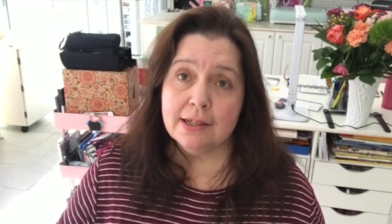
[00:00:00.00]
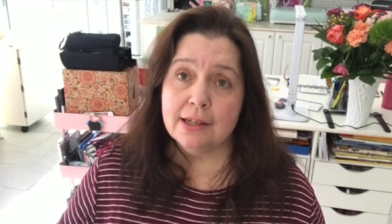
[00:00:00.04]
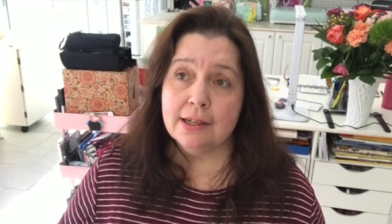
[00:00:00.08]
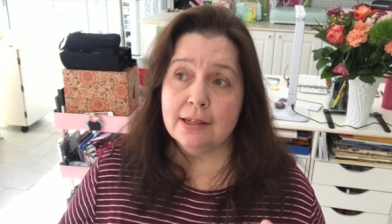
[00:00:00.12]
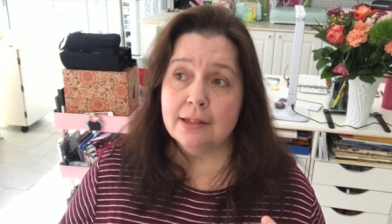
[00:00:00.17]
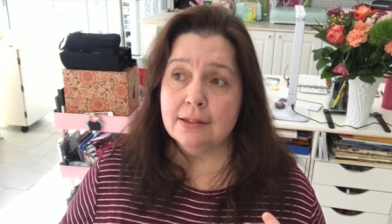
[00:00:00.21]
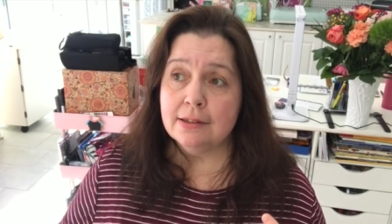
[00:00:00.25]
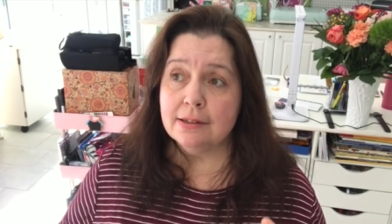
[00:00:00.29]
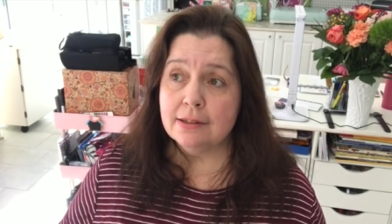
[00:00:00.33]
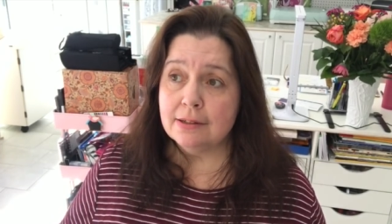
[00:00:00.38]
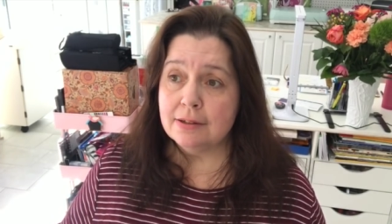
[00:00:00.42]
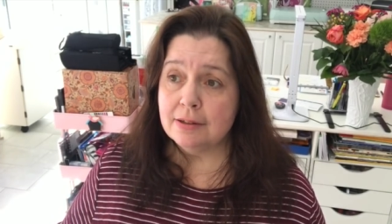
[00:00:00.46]

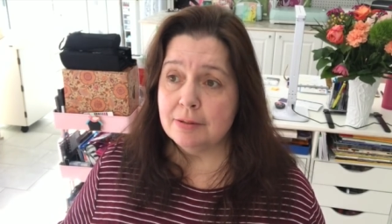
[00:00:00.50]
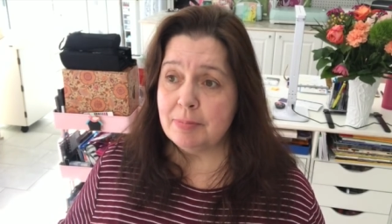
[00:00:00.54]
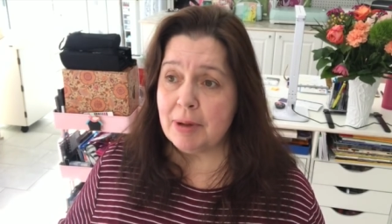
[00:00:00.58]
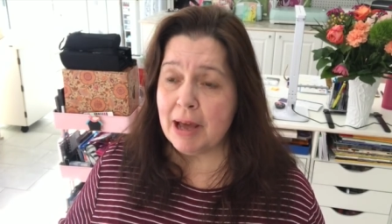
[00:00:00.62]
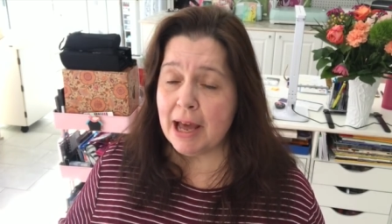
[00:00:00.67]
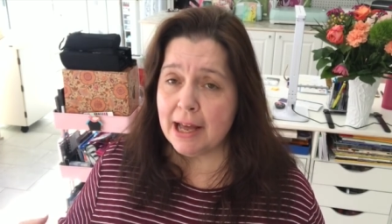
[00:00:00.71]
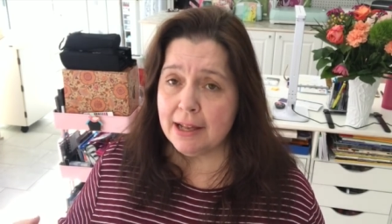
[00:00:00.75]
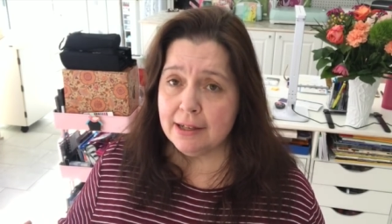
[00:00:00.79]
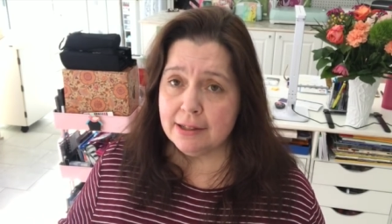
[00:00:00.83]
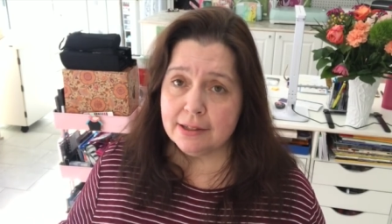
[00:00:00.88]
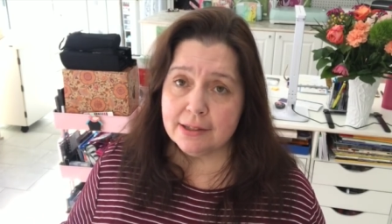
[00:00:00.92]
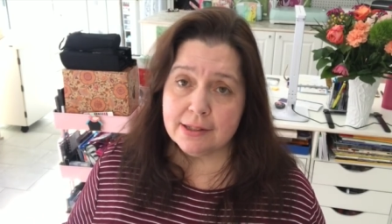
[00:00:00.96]
and
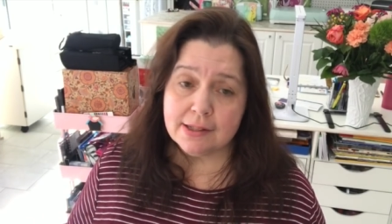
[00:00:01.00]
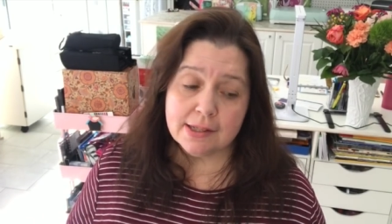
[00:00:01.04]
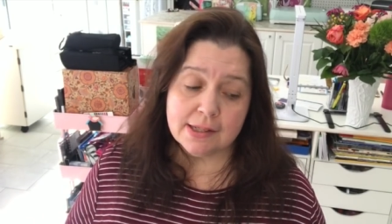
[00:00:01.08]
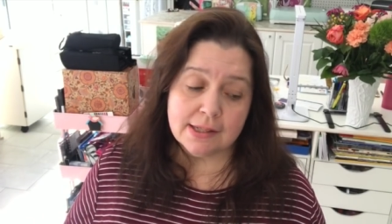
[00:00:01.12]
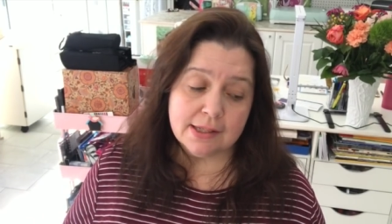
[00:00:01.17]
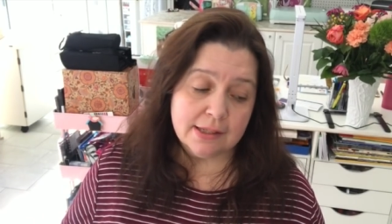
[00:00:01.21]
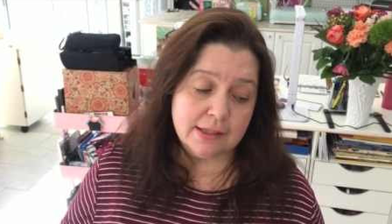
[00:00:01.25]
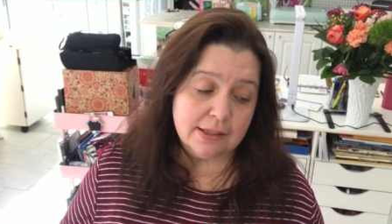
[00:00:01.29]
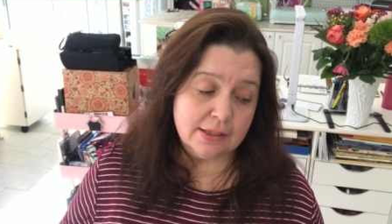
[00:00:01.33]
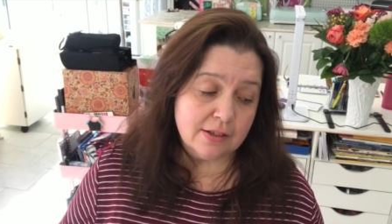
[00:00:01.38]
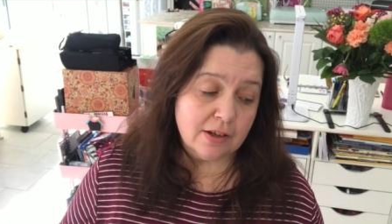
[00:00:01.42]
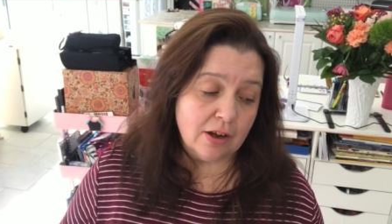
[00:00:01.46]
Pattons
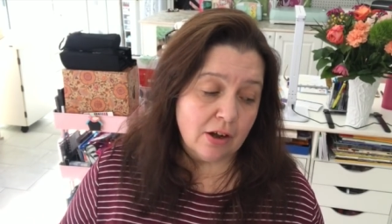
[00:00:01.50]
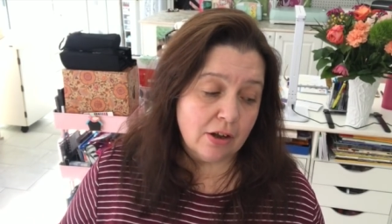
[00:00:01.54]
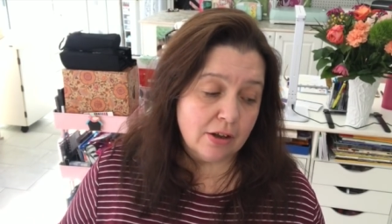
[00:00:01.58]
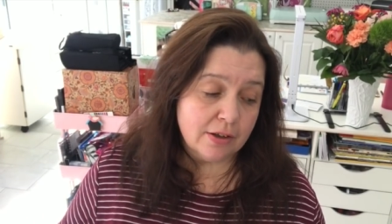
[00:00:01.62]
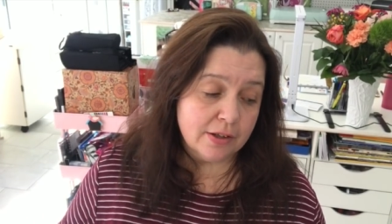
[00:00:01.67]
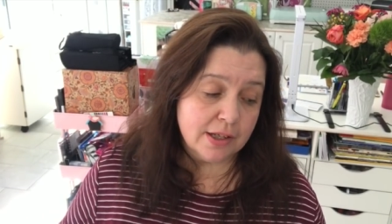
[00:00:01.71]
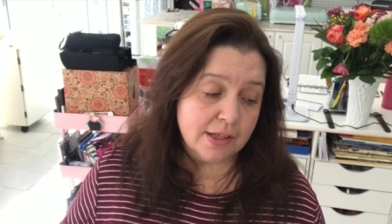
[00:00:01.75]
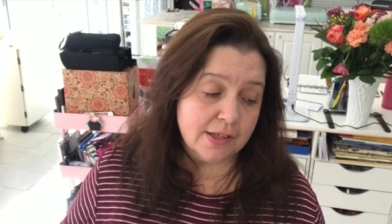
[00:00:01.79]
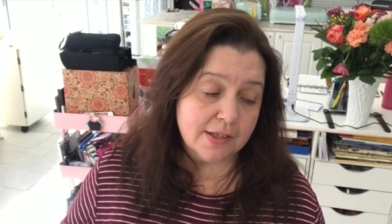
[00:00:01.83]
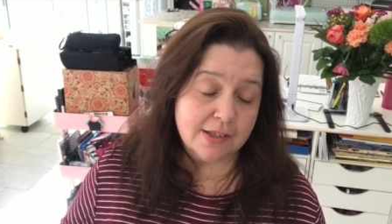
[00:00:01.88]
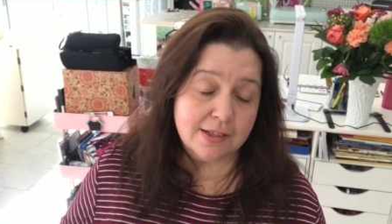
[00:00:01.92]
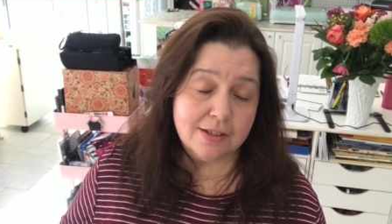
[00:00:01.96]
and
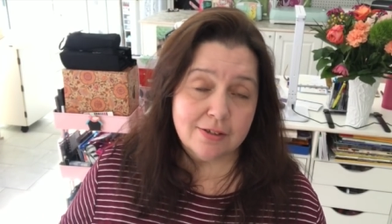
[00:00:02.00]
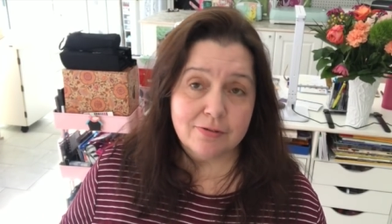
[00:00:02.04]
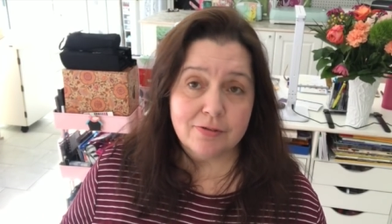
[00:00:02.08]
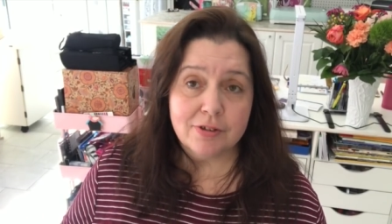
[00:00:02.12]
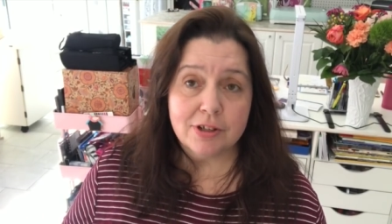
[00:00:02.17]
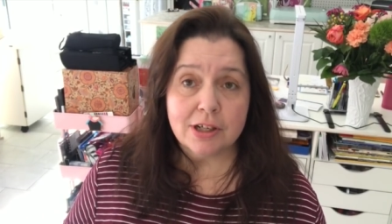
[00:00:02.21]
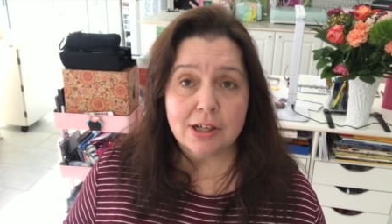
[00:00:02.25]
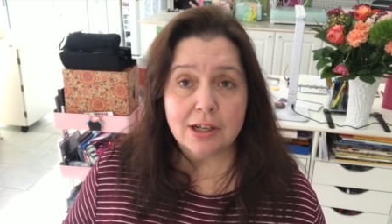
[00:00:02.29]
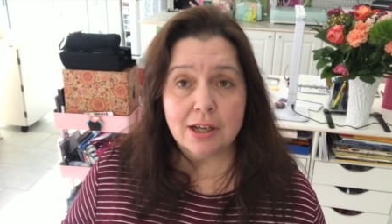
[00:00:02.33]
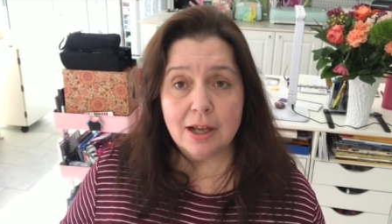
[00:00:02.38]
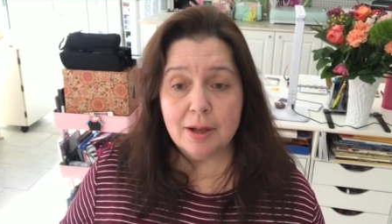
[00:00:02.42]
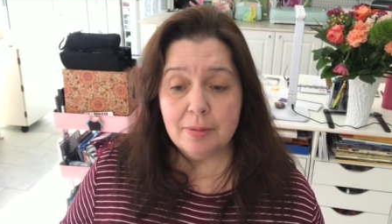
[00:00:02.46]
all these
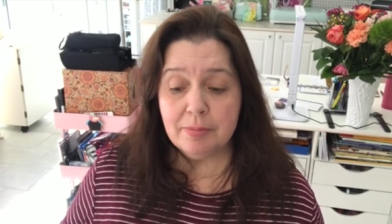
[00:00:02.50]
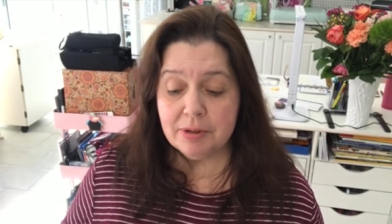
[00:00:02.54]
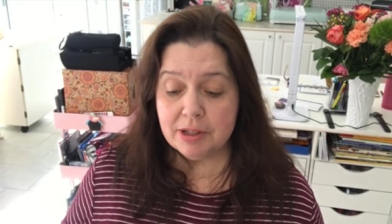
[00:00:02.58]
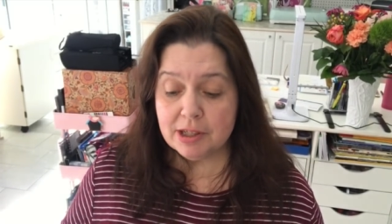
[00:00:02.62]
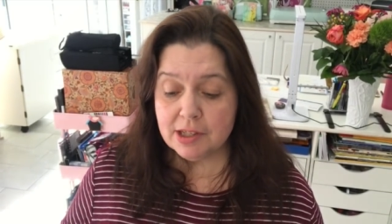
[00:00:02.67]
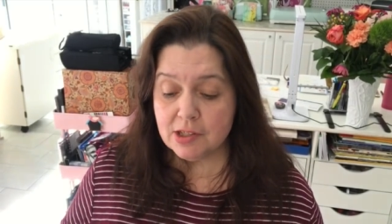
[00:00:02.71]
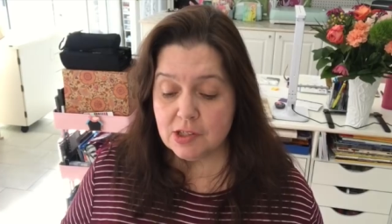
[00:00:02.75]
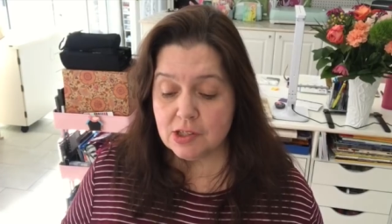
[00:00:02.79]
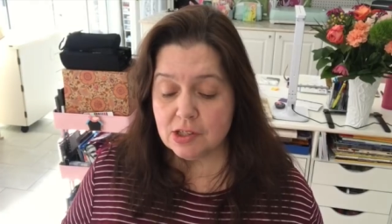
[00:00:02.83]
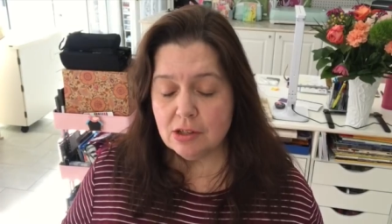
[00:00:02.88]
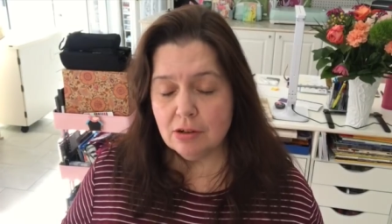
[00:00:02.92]
different companies.